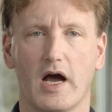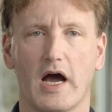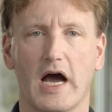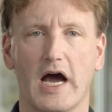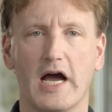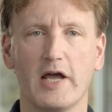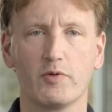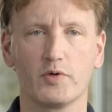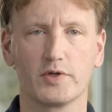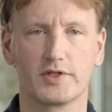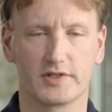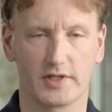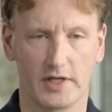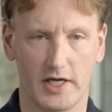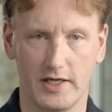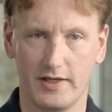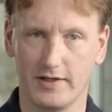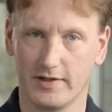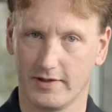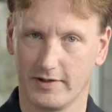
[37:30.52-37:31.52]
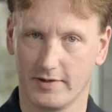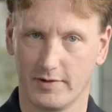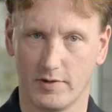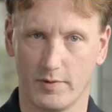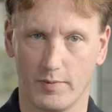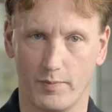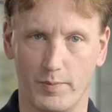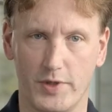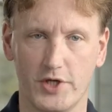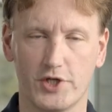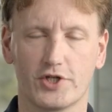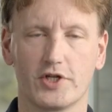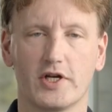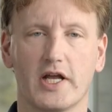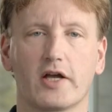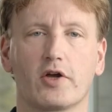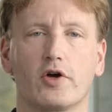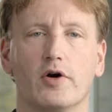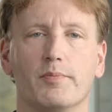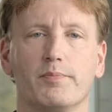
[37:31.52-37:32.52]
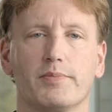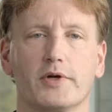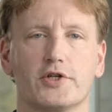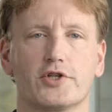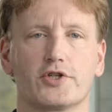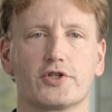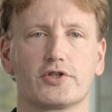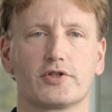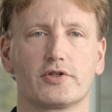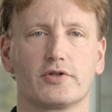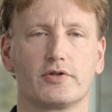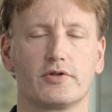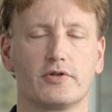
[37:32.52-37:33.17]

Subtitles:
I would say mission accomplished.